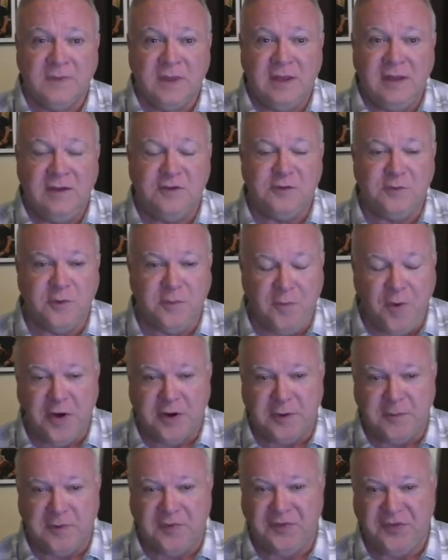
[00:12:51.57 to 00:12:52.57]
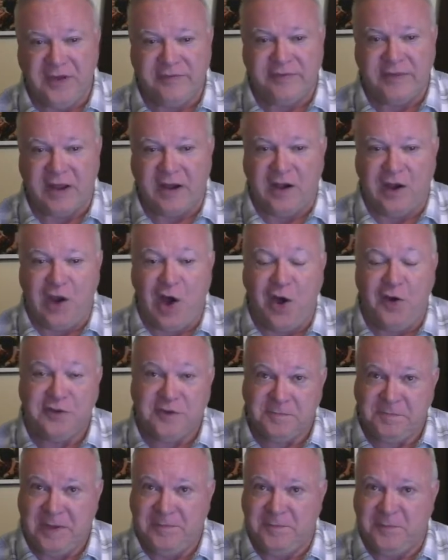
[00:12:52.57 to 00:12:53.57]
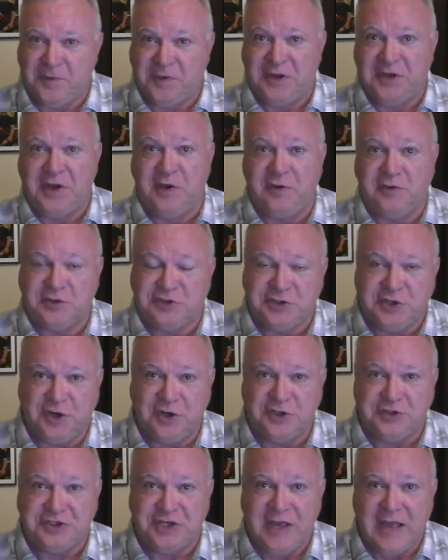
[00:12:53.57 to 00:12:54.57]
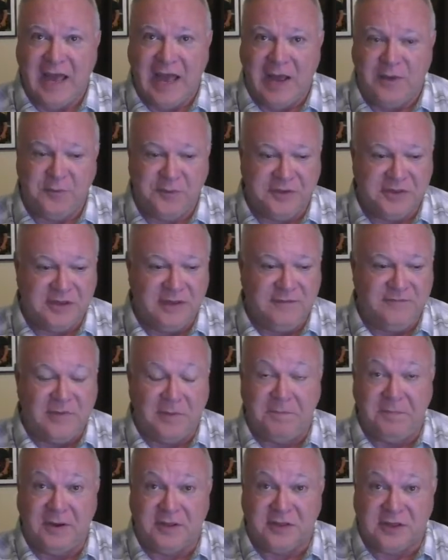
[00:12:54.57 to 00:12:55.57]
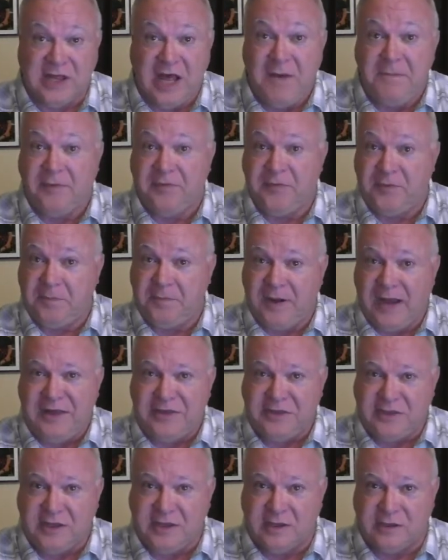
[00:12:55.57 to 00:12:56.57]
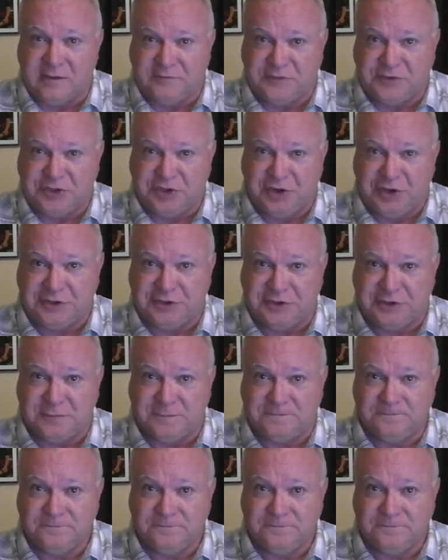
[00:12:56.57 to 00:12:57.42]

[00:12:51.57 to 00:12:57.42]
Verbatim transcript: You know, it's a remarkable thing that lost people can go to church and receive the, some of the blessings of church